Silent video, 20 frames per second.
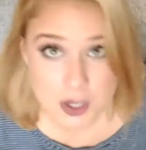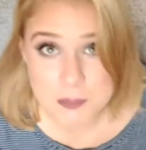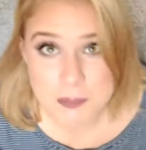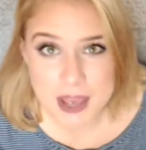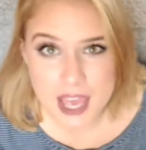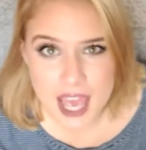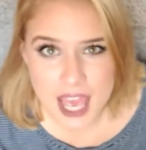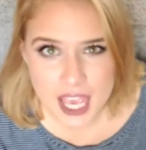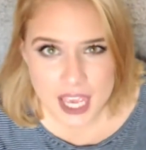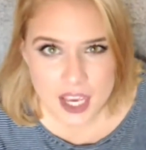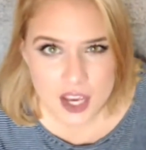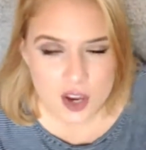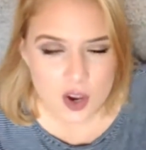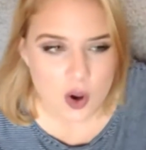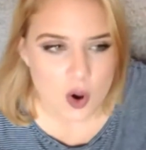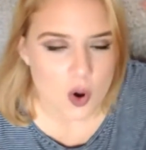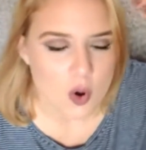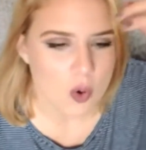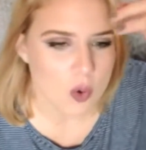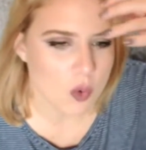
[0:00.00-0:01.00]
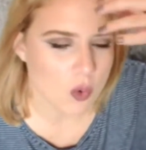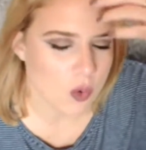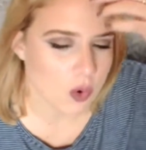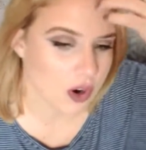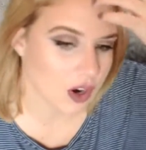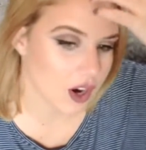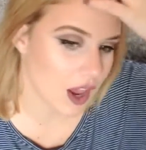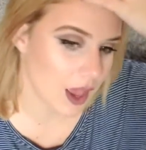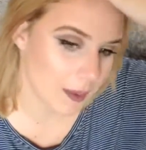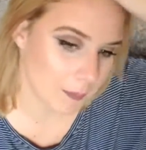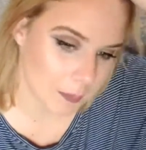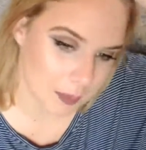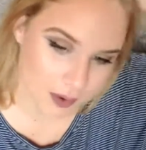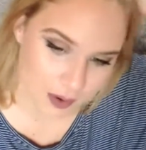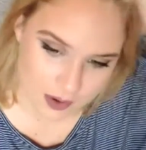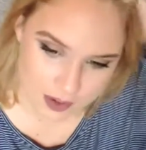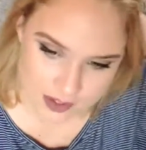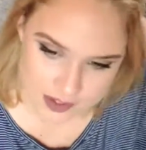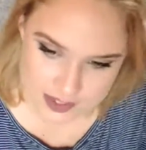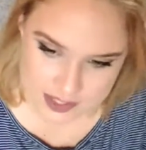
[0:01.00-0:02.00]
book bag or a
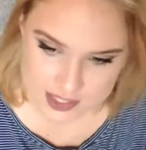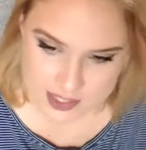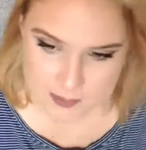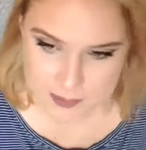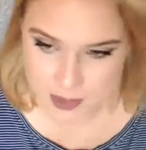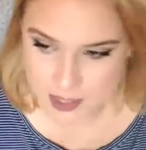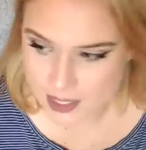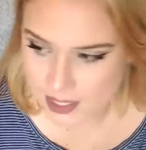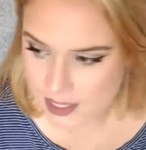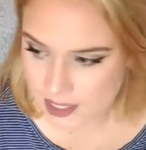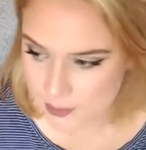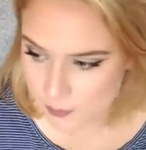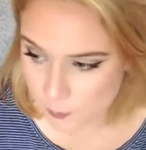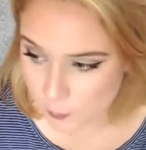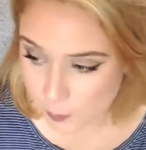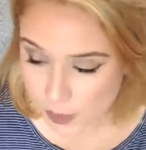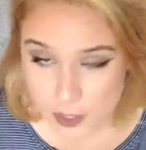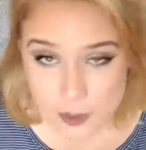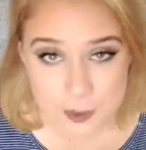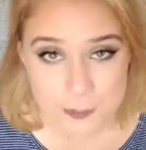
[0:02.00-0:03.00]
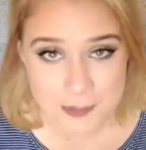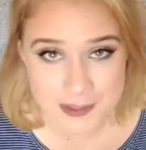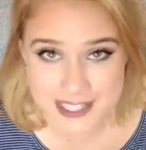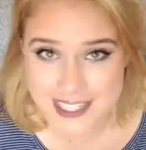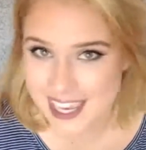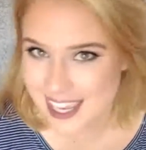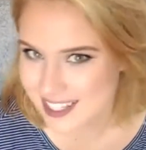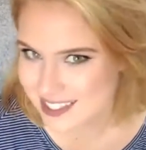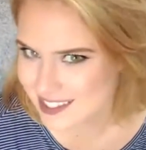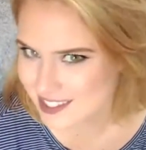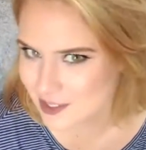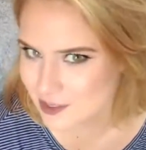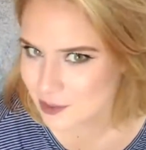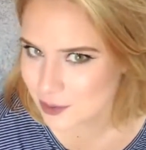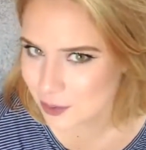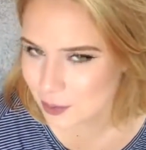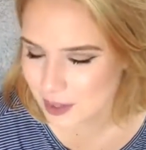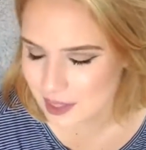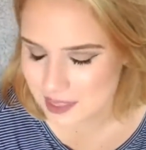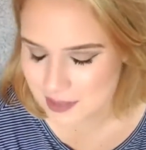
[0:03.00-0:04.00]
purse, but it will be at
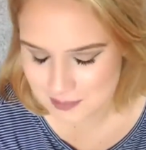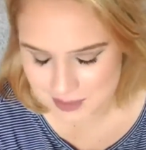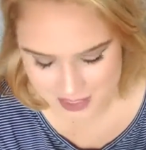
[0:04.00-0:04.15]
school with